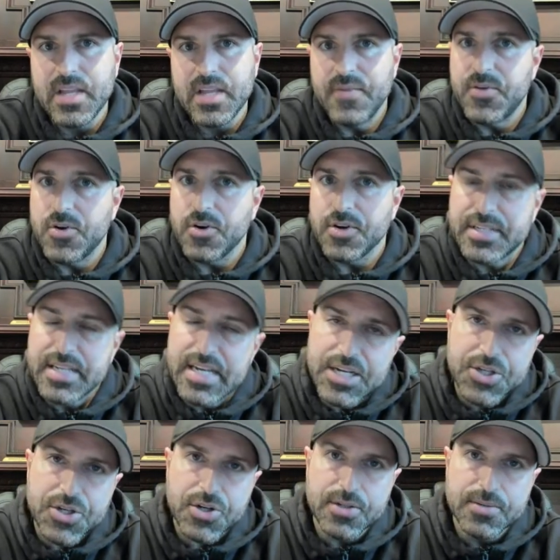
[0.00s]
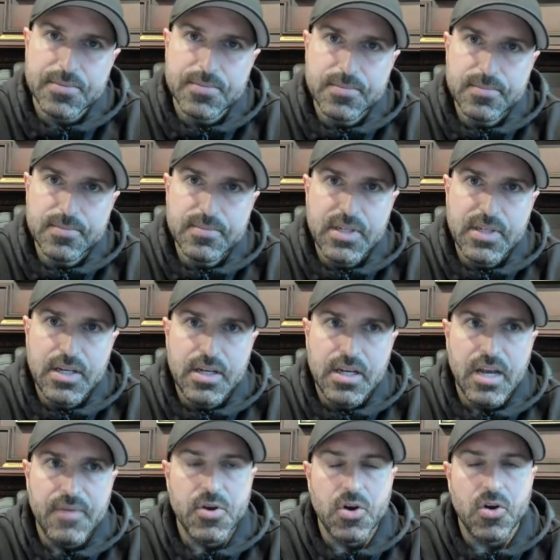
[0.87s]
If you're a teacher,
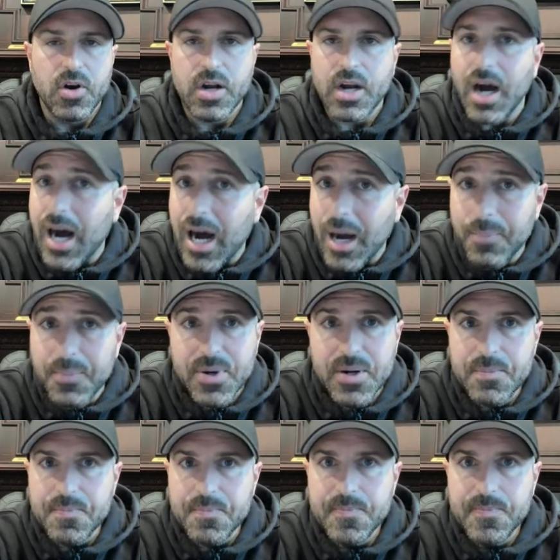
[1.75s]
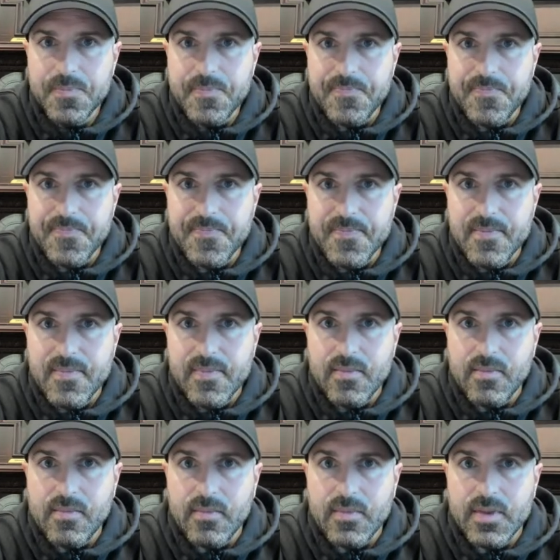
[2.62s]
if you're a cop,
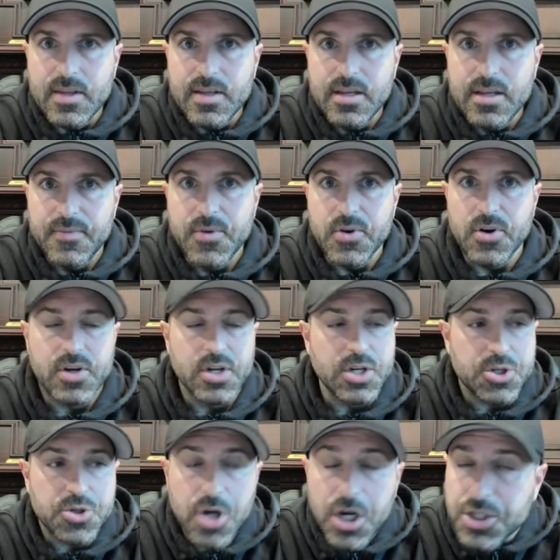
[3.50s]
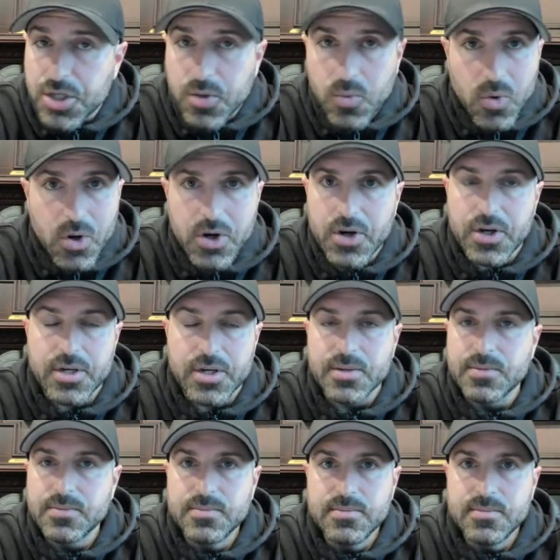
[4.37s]
if you're a construction
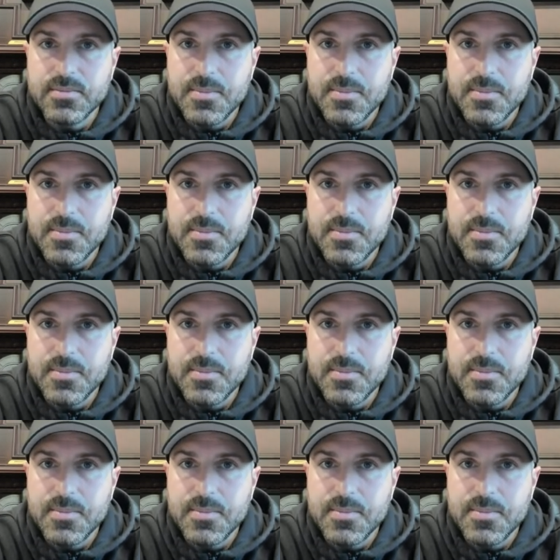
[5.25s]
worker,